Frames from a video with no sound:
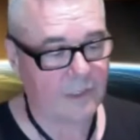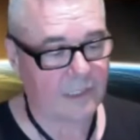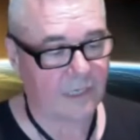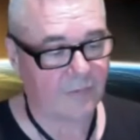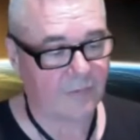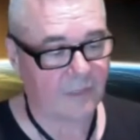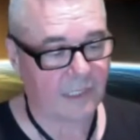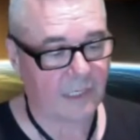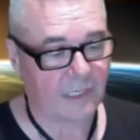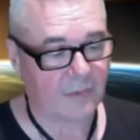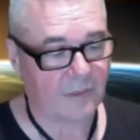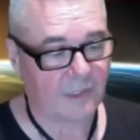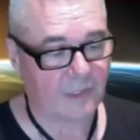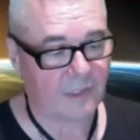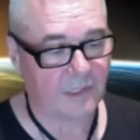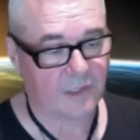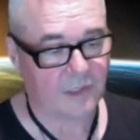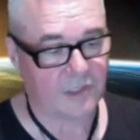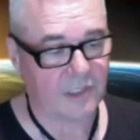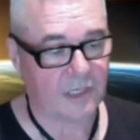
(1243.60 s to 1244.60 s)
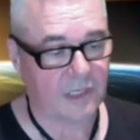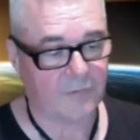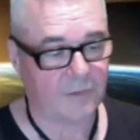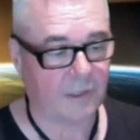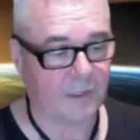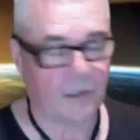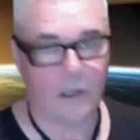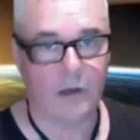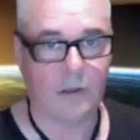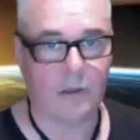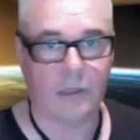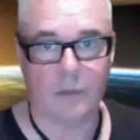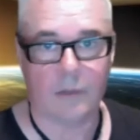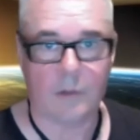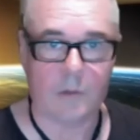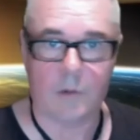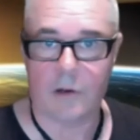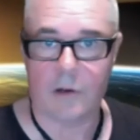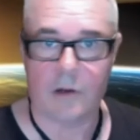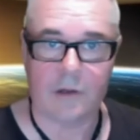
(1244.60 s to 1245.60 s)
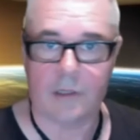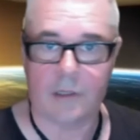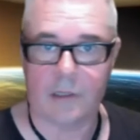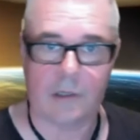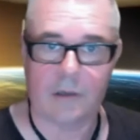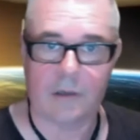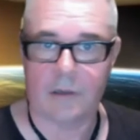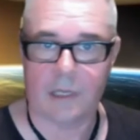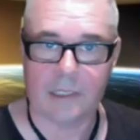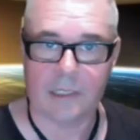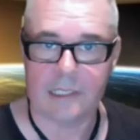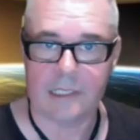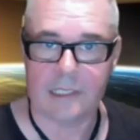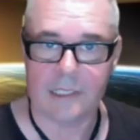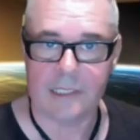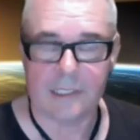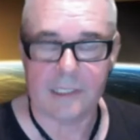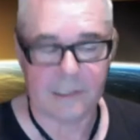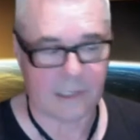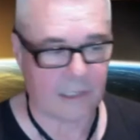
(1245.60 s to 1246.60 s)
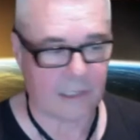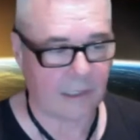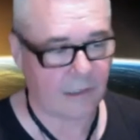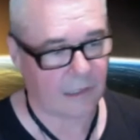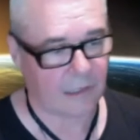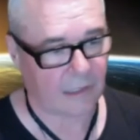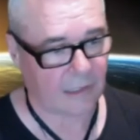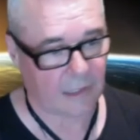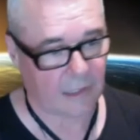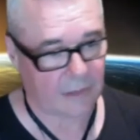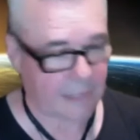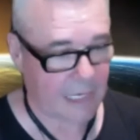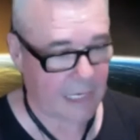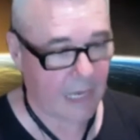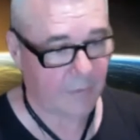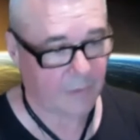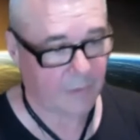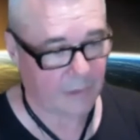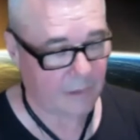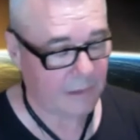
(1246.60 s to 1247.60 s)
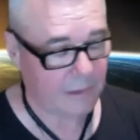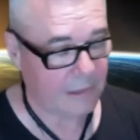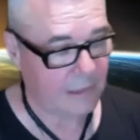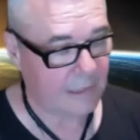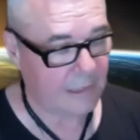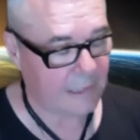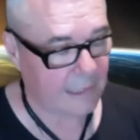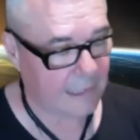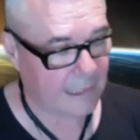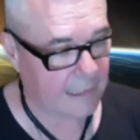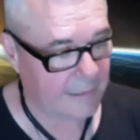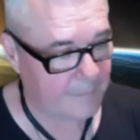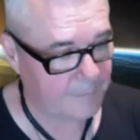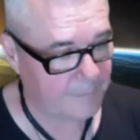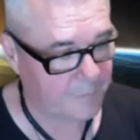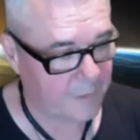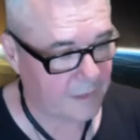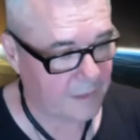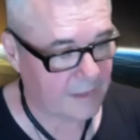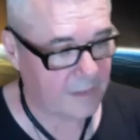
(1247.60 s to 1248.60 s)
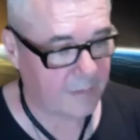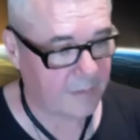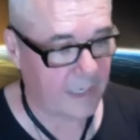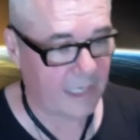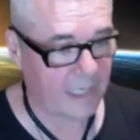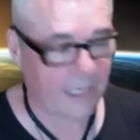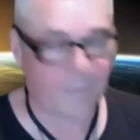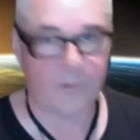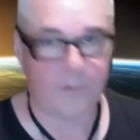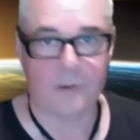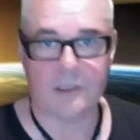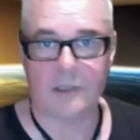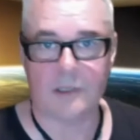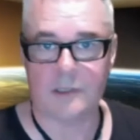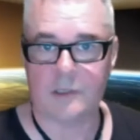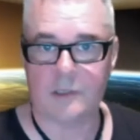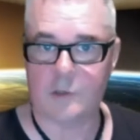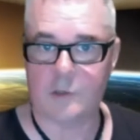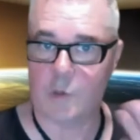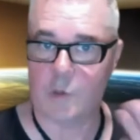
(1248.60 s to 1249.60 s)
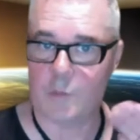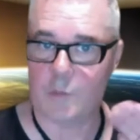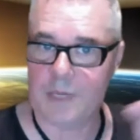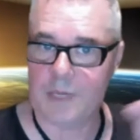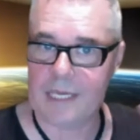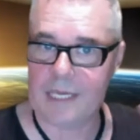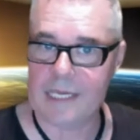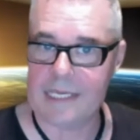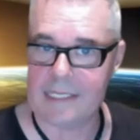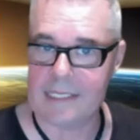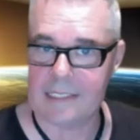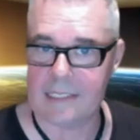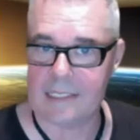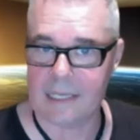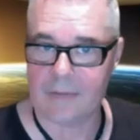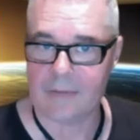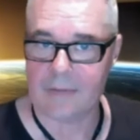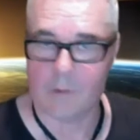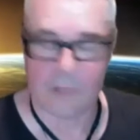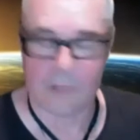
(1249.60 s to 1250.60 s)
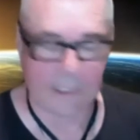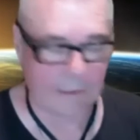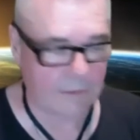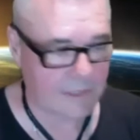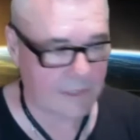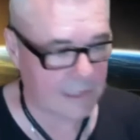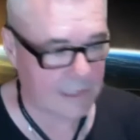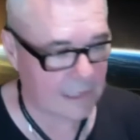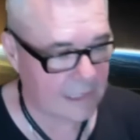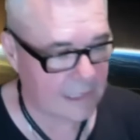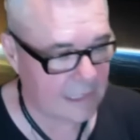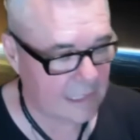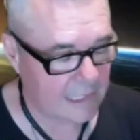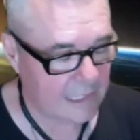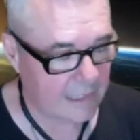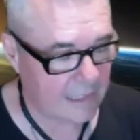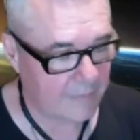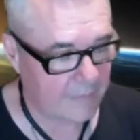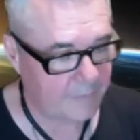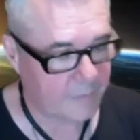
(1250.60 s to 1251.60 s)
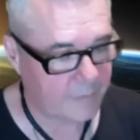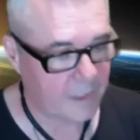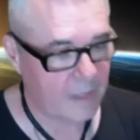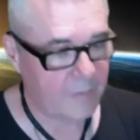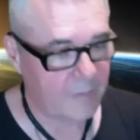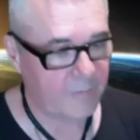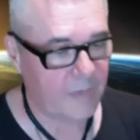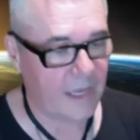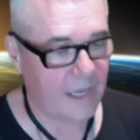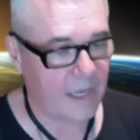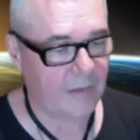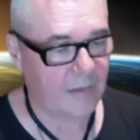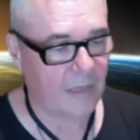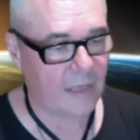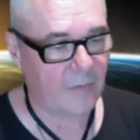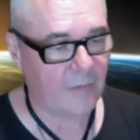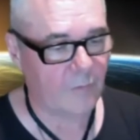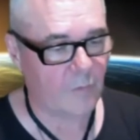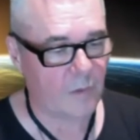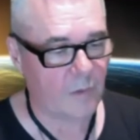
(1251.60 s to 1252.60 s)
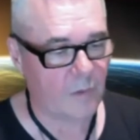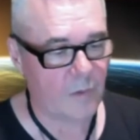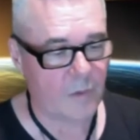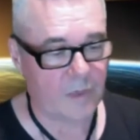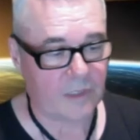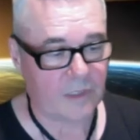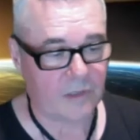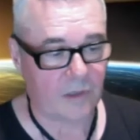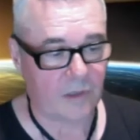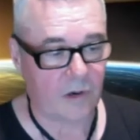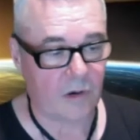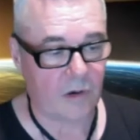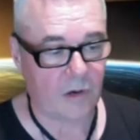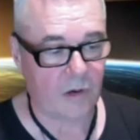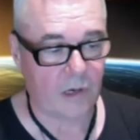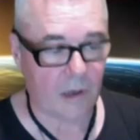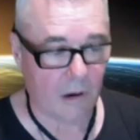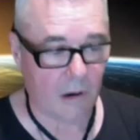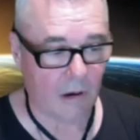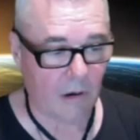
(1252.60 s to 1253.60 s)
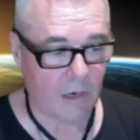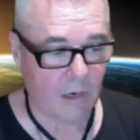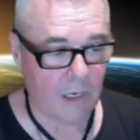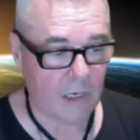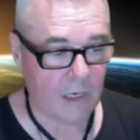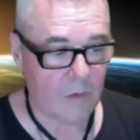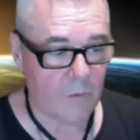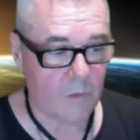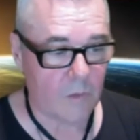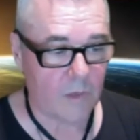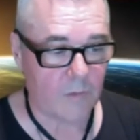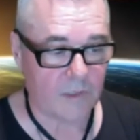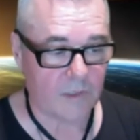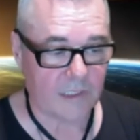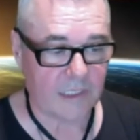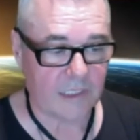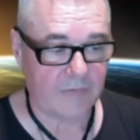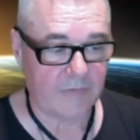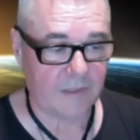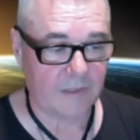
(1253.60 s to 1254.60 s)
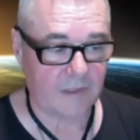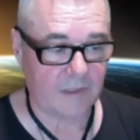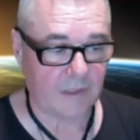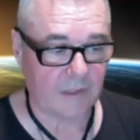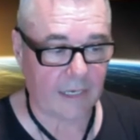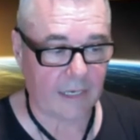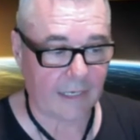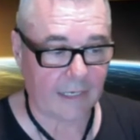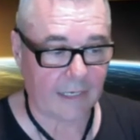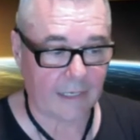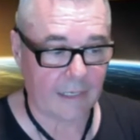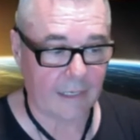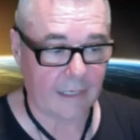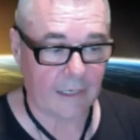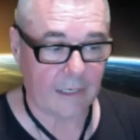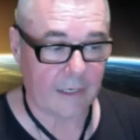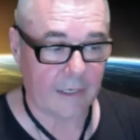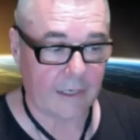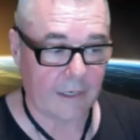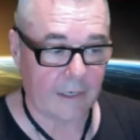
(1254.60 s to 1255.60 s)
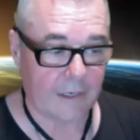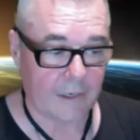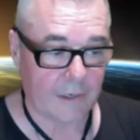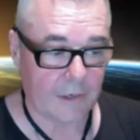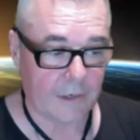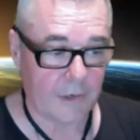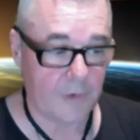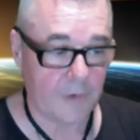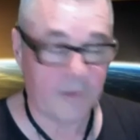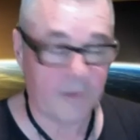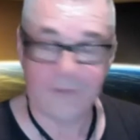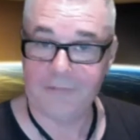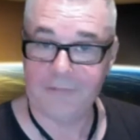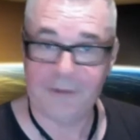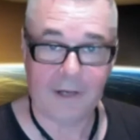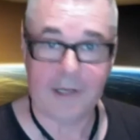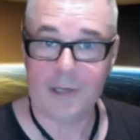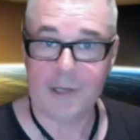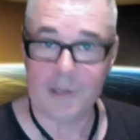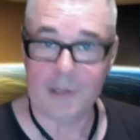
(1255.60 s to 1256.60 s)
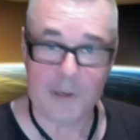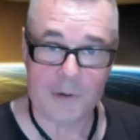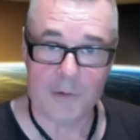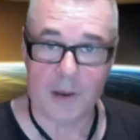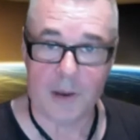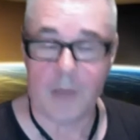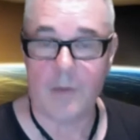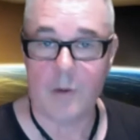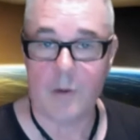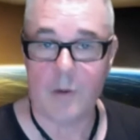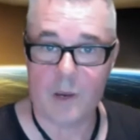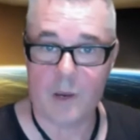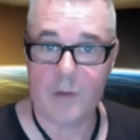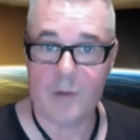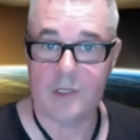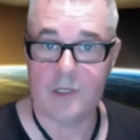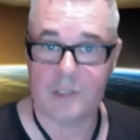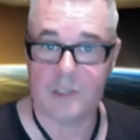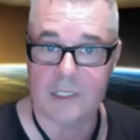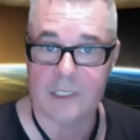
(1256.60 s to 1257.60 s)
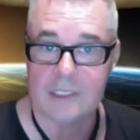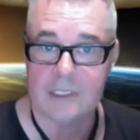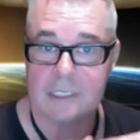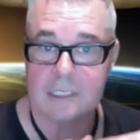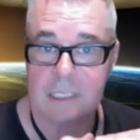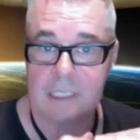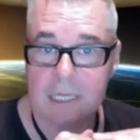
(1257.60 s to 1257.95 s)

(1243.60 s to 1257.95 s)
to get shuffle along like we were, like 10 years ago, like nothing happened. Make to appease everyone else. And when we went to Hong Kong, it was even like, who the fuck are you? I mean, we were just